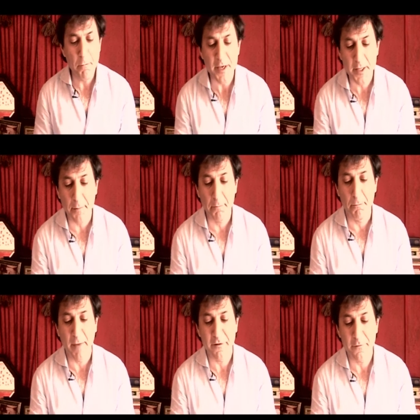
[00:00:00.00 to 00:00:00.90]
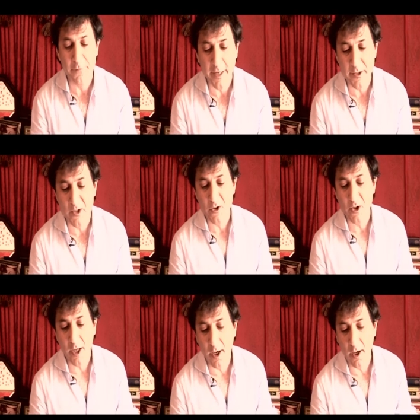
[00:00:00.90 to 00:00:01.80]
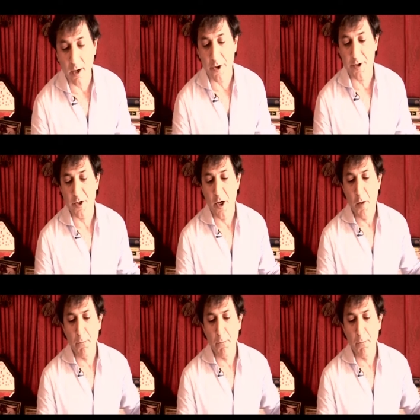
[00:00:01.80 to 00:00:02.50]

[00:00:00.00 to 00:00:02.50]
pick up my frightened car and